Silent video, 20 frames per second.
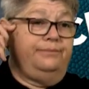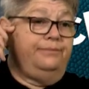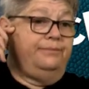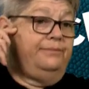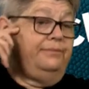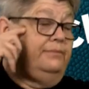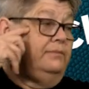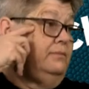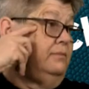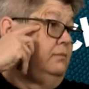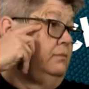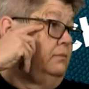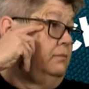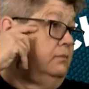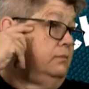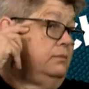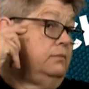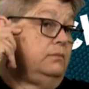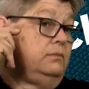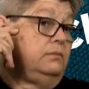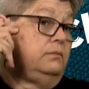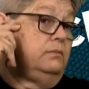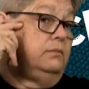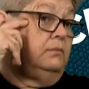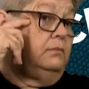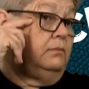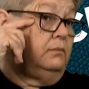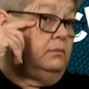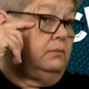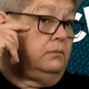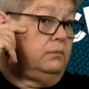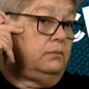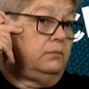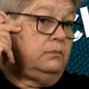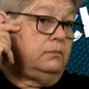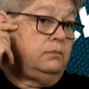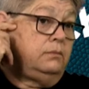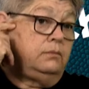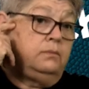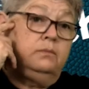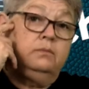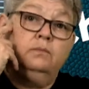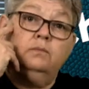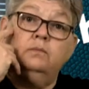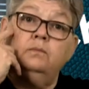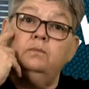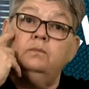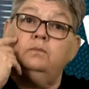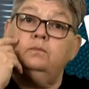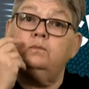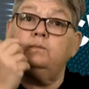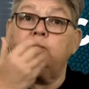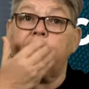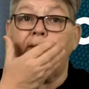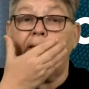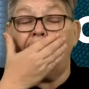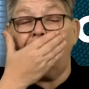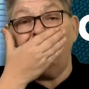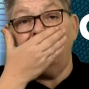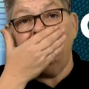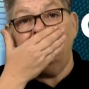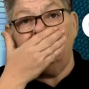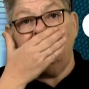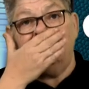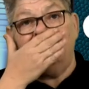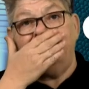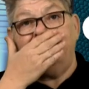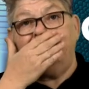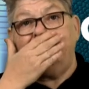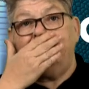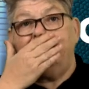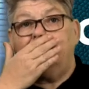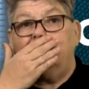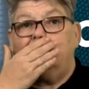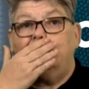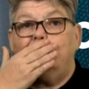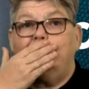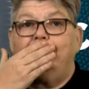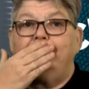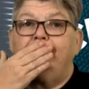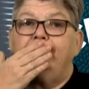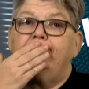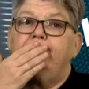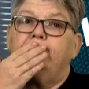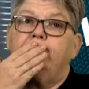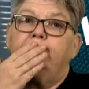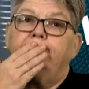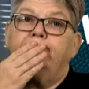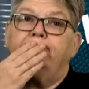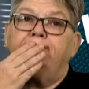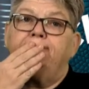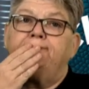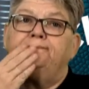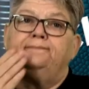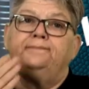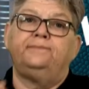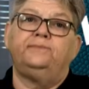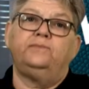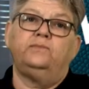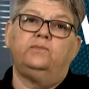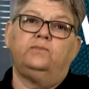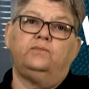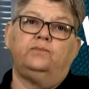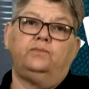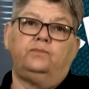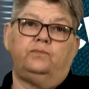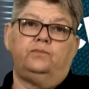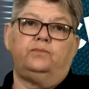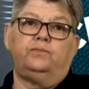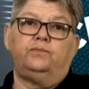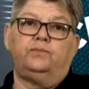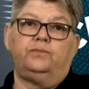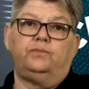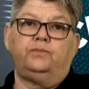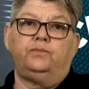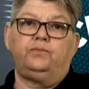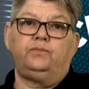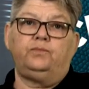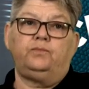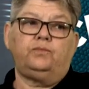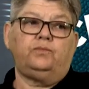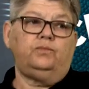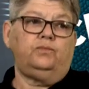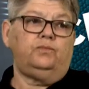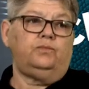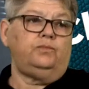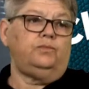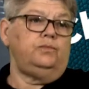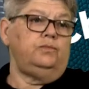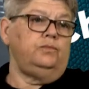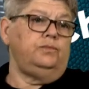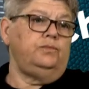This person isn't speaking.